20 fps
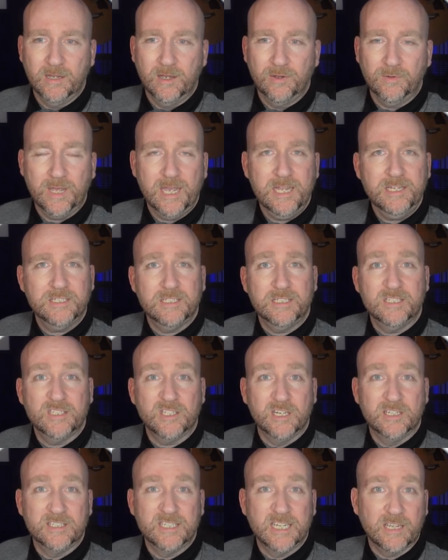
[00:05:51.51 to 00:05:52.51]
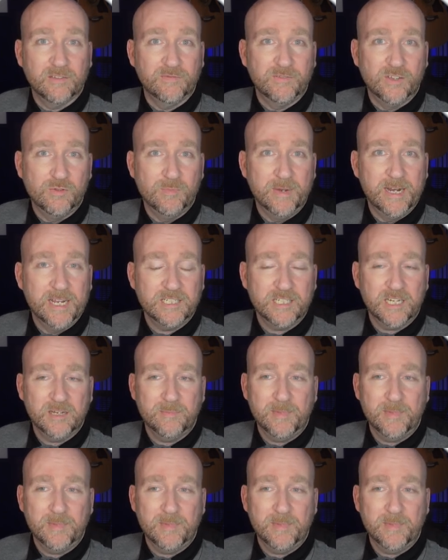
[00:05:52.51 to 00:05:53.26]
Okay, so this is going to take a few minutes, I'd